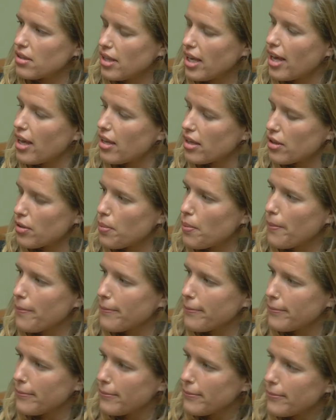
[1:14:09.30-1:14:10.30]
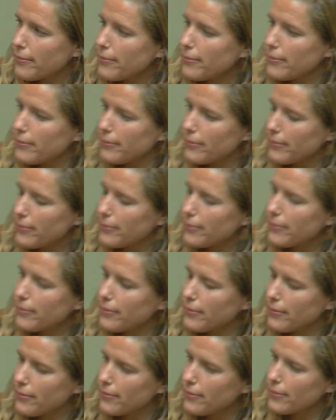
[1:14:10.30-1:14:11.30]
Yeah. You want to add anything
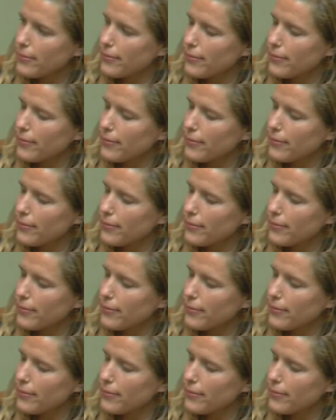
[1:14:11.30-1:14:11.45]
to that?